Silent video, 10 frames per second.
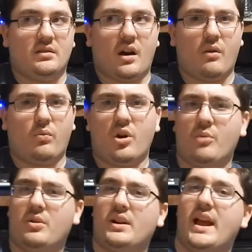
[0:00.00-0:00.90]
our
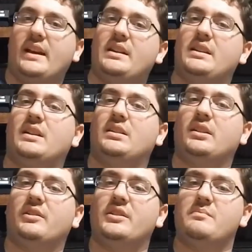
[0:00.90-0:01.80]
Walmart had it in the
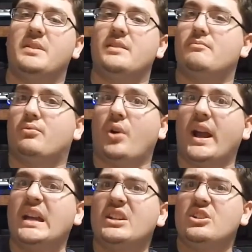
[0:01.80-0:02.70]
clearance bin,
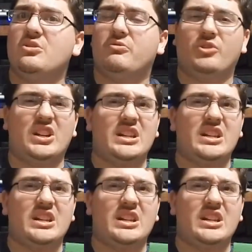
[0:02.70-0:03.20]
brand new for